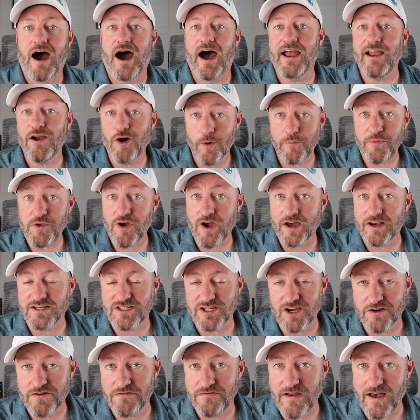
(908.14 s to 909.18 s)
I hope you got a
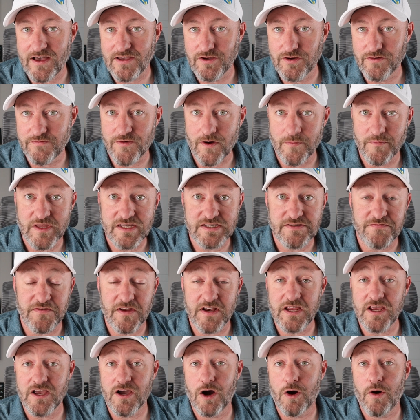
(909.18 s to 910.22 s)
ton of value from this
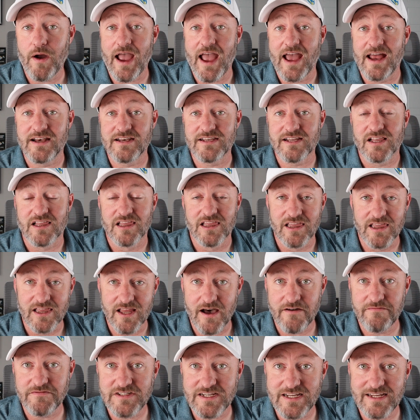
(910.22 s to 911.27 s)
video and
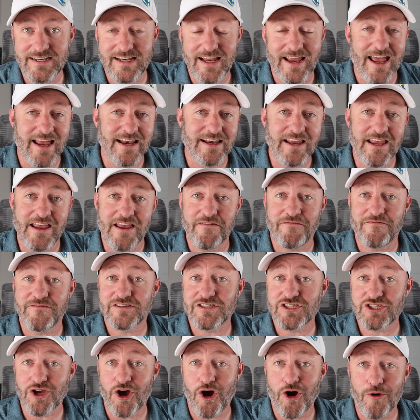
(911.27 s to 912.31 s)
loved it. And if
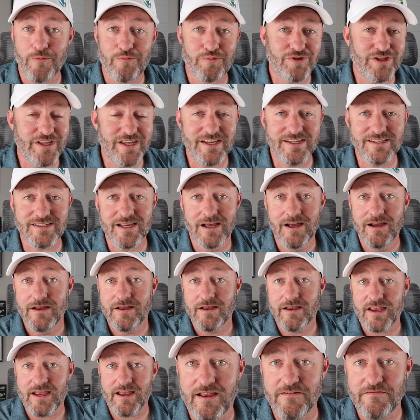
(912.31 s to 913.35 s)
so, please
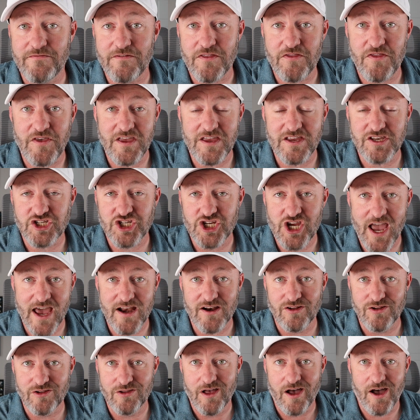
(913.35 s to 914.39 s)
give the
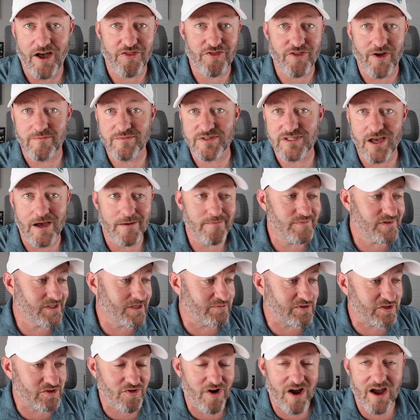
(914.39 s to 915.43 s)
channel a thumbs up,
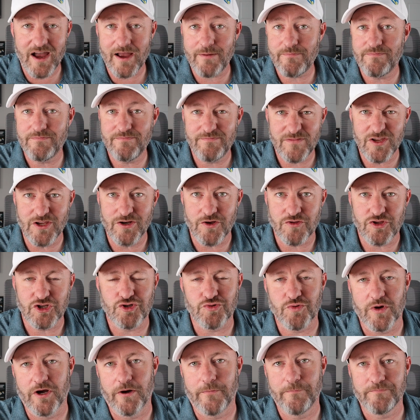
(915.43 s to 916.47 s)
subscribe, you know the
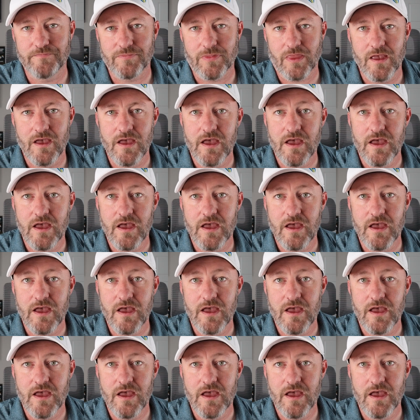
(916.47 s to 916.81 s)
drill.